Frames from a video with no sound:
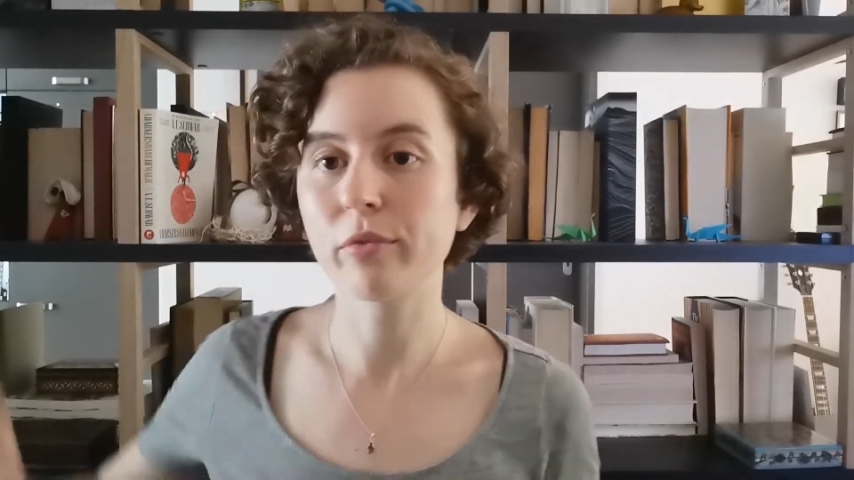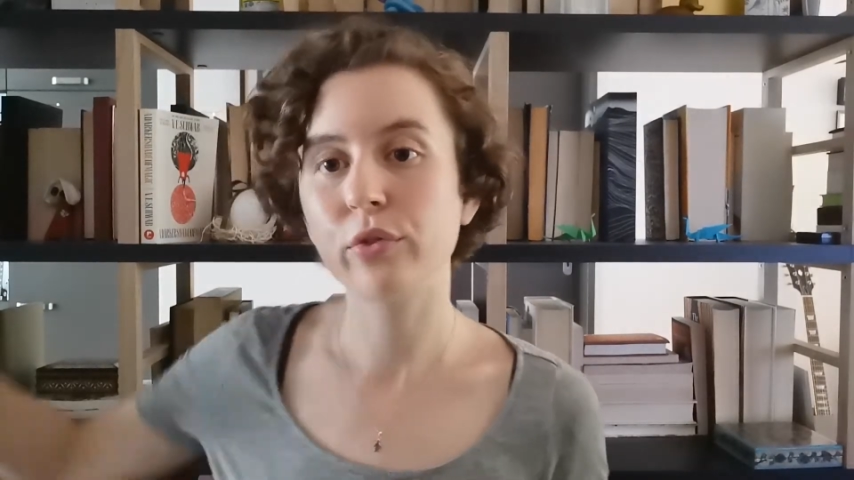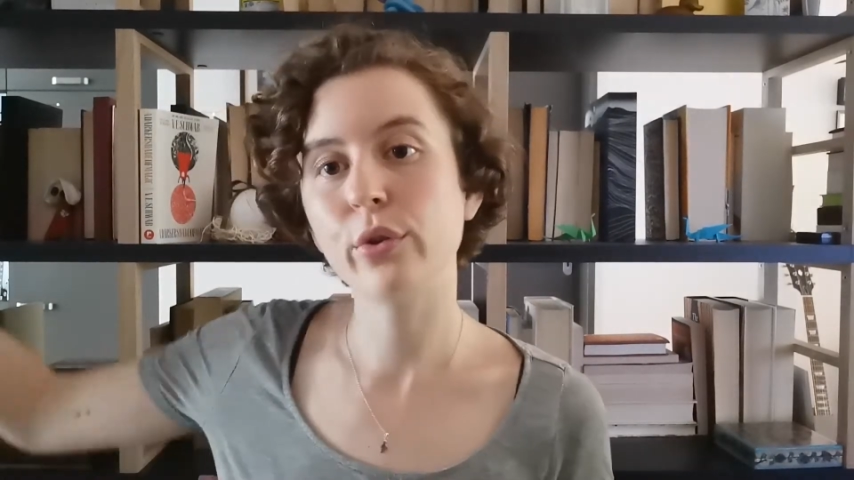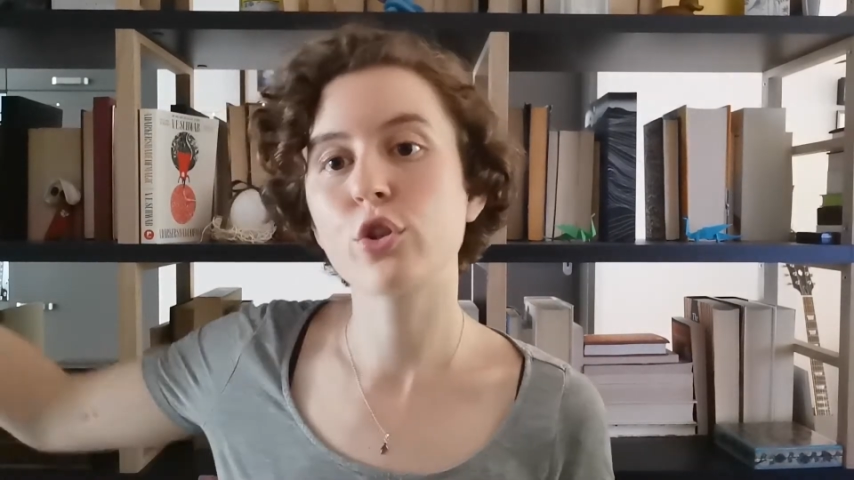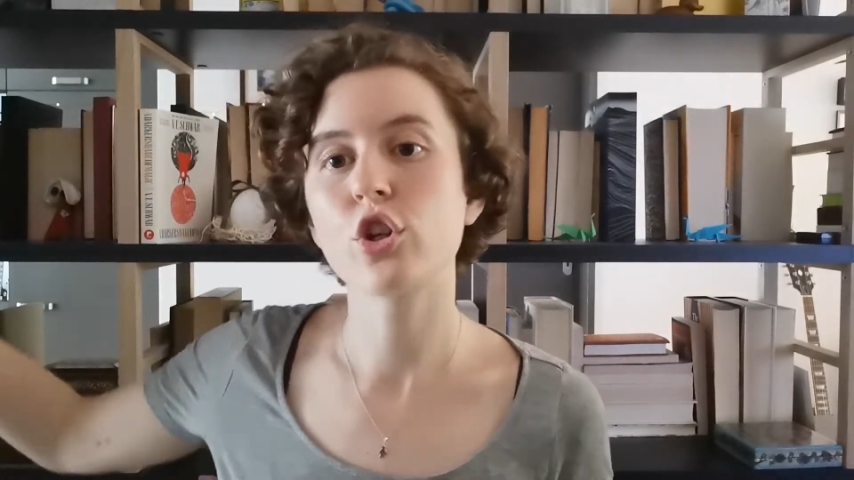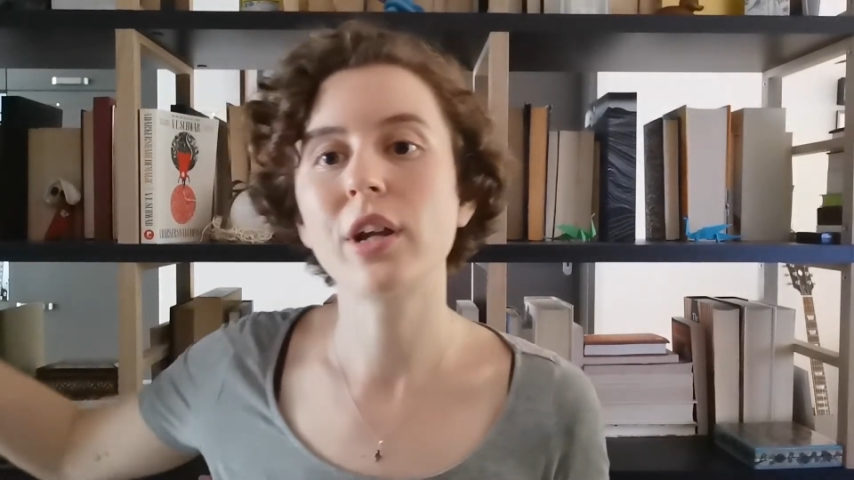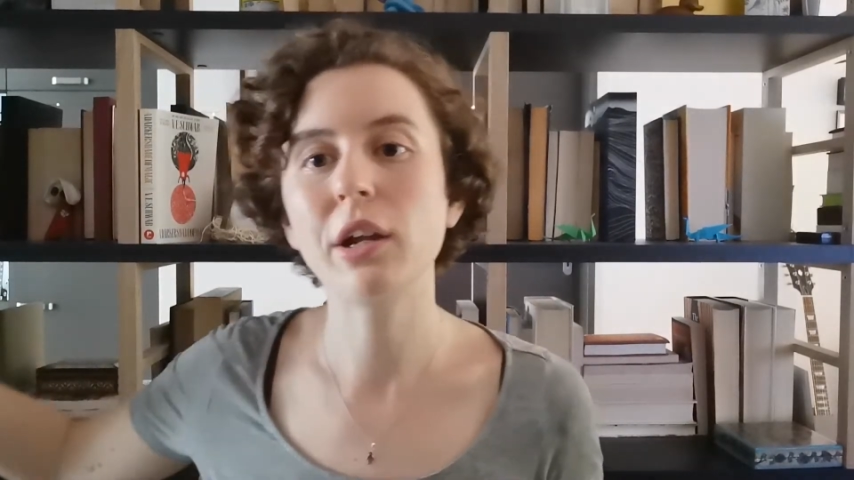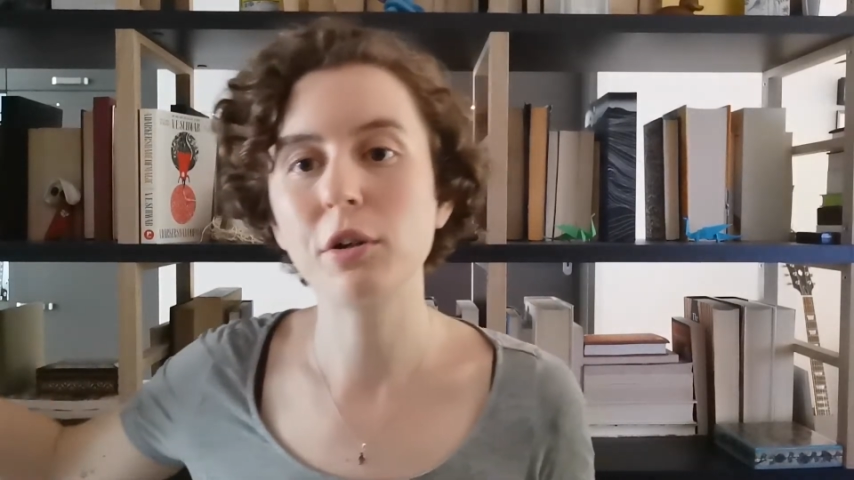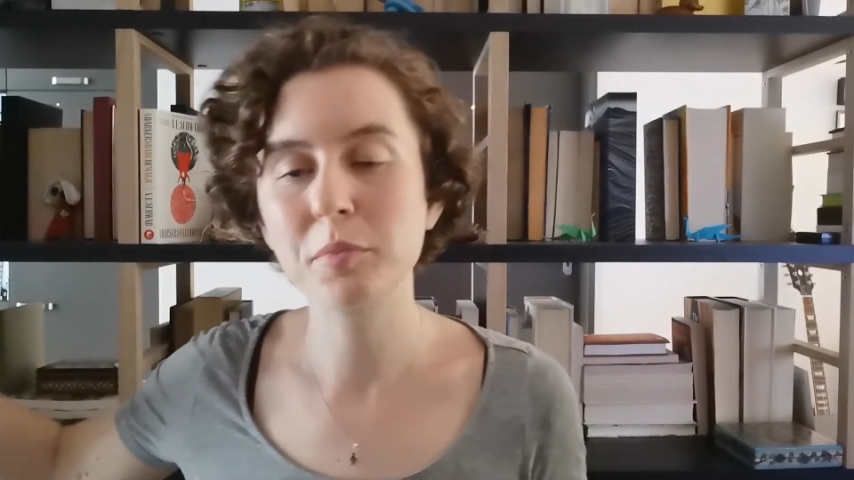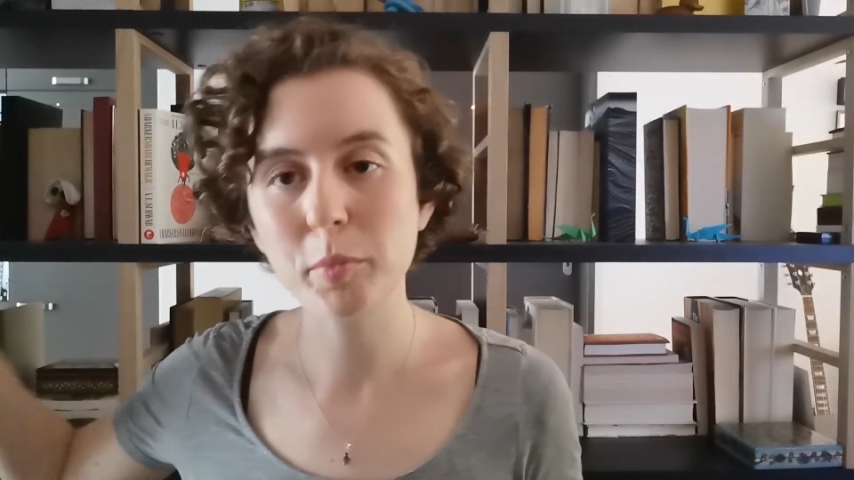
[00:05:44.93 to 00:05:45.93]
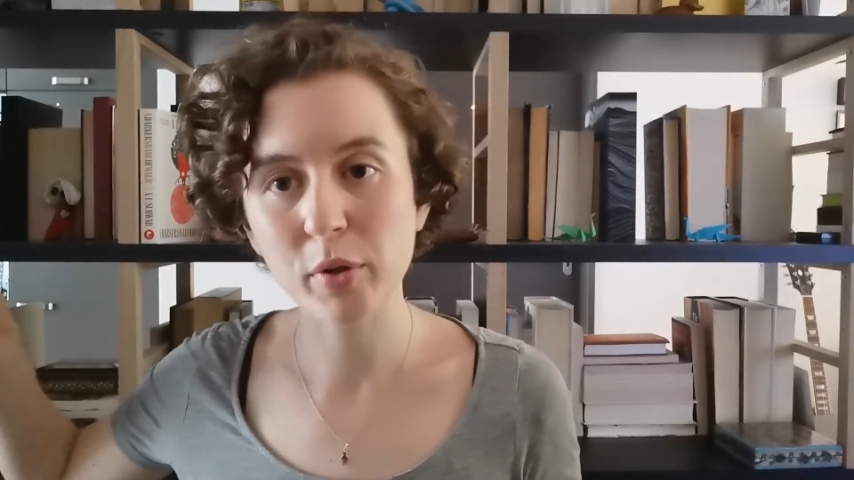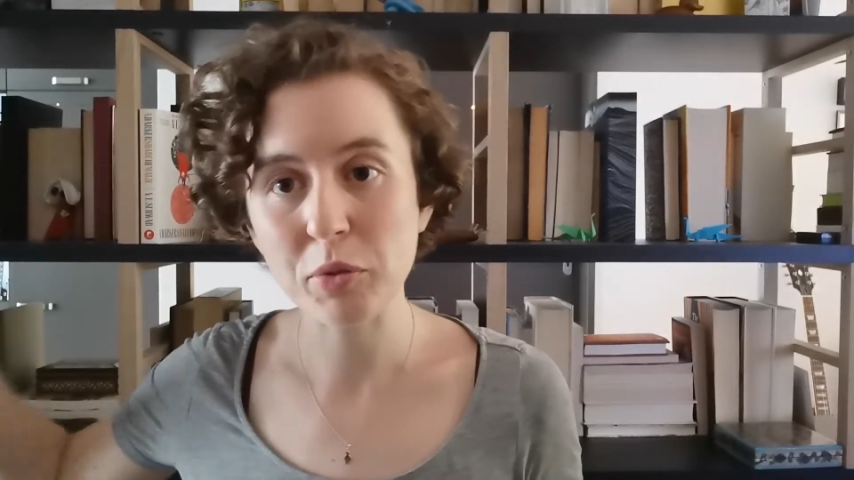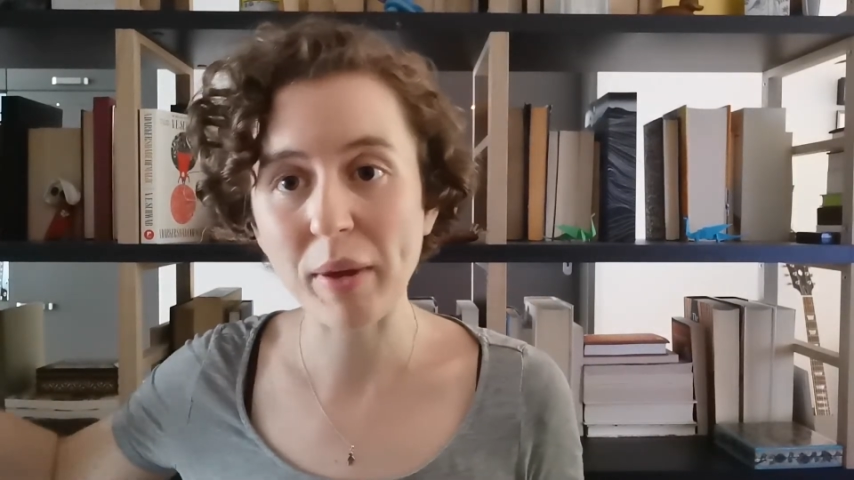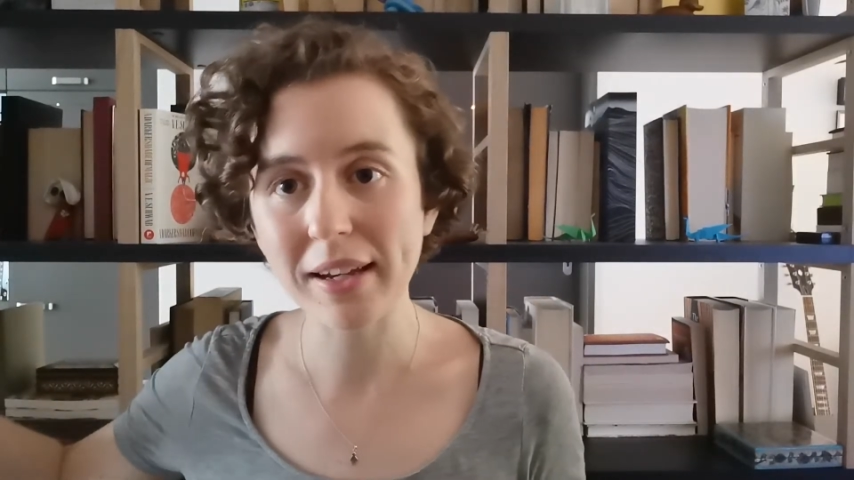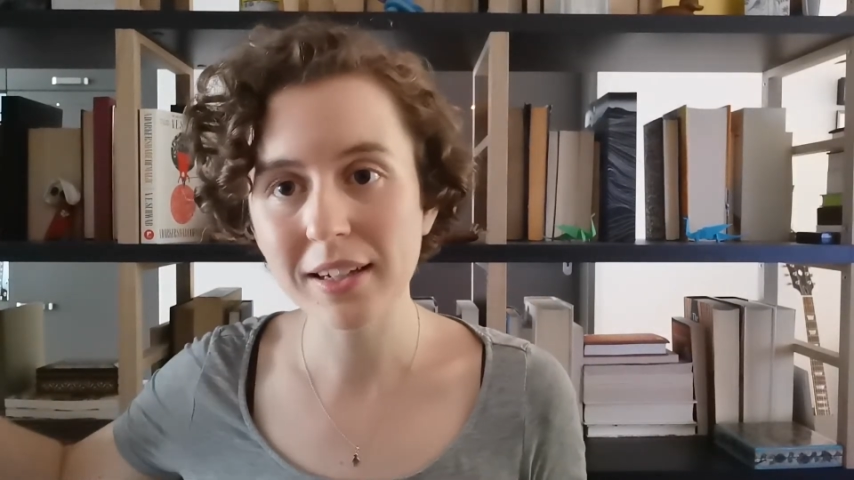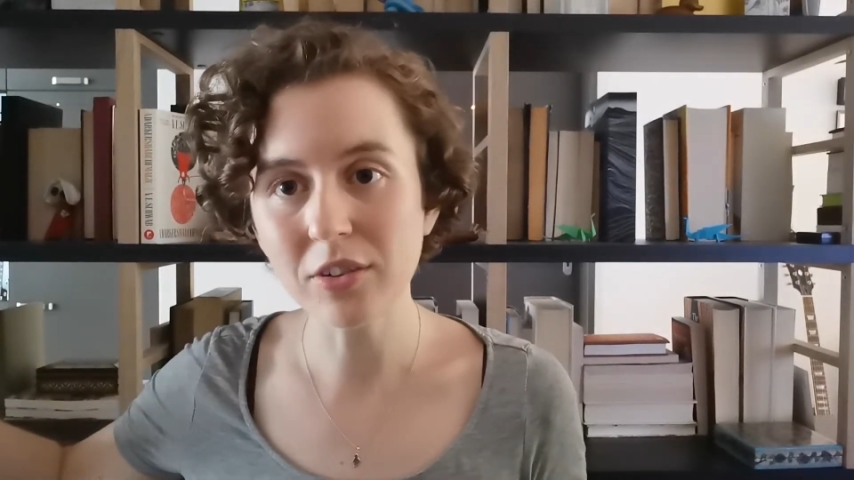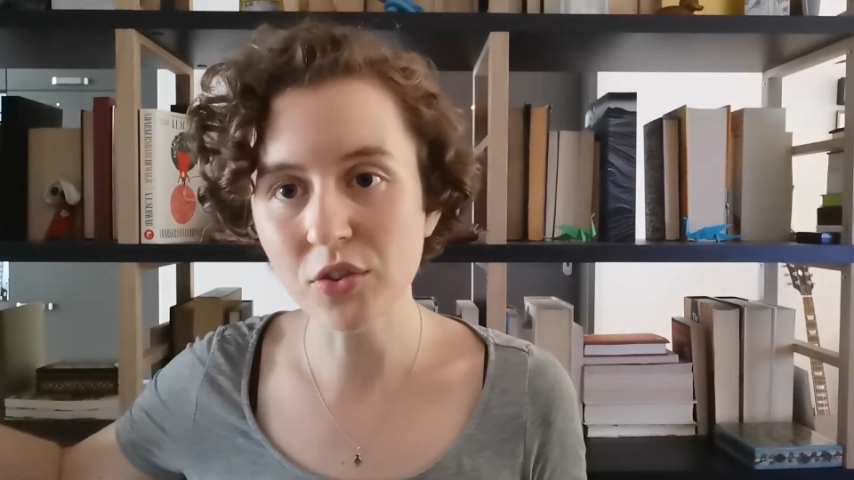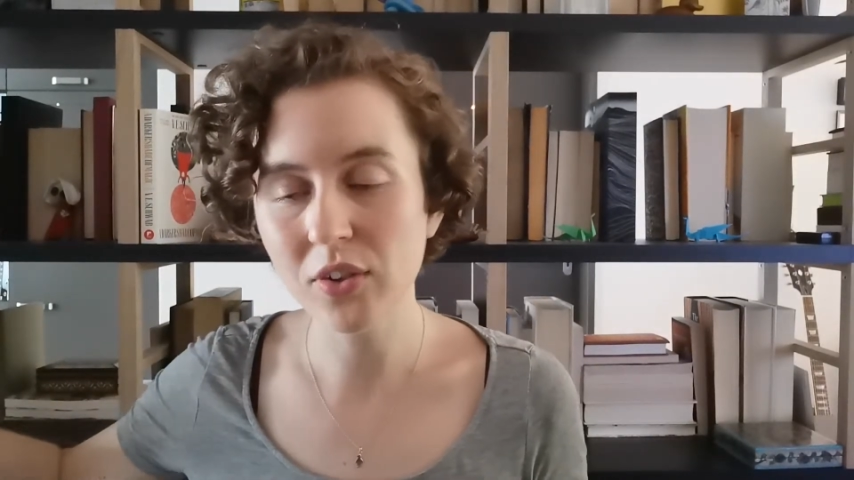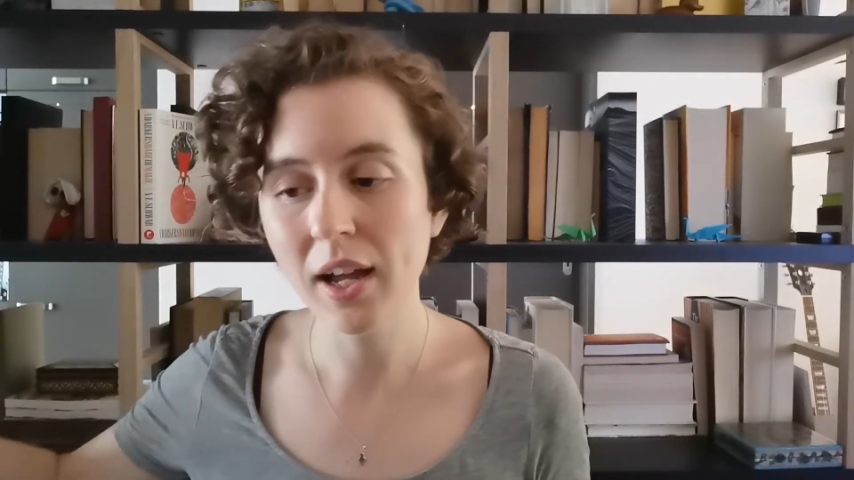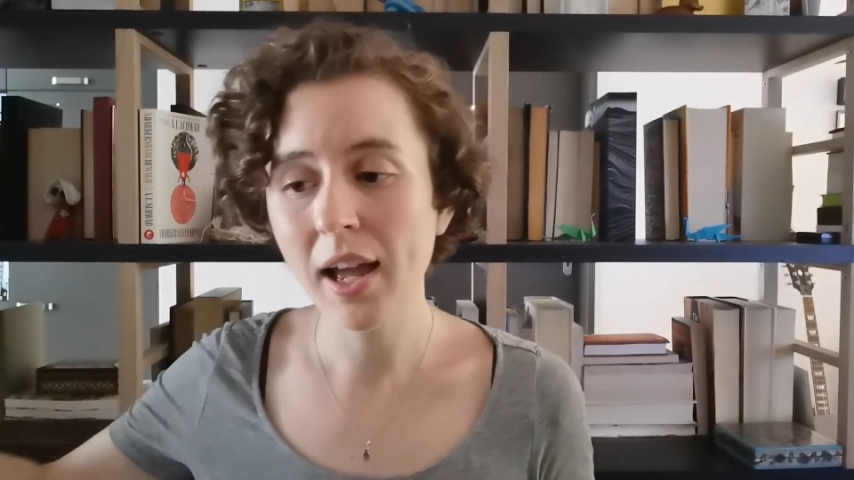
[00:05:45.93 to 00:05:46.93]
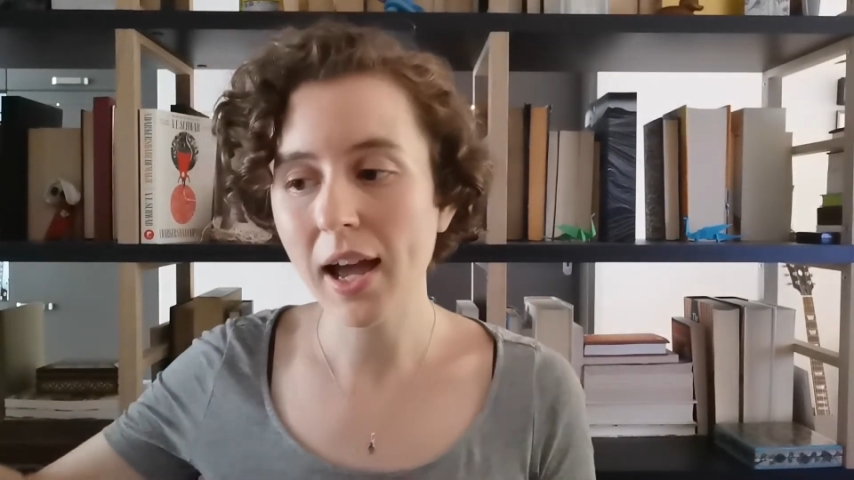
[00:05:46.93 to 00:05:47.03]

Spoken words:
future Hiram's perspective,